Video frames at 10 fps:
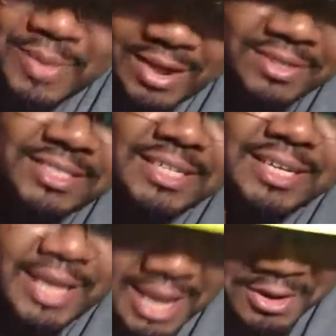now that
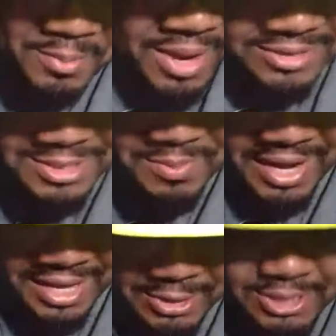she cared about
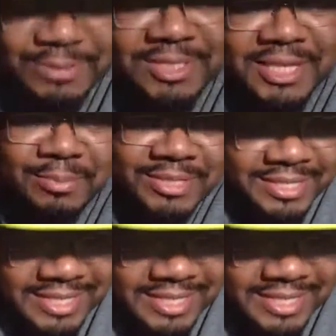somebody else, she was able to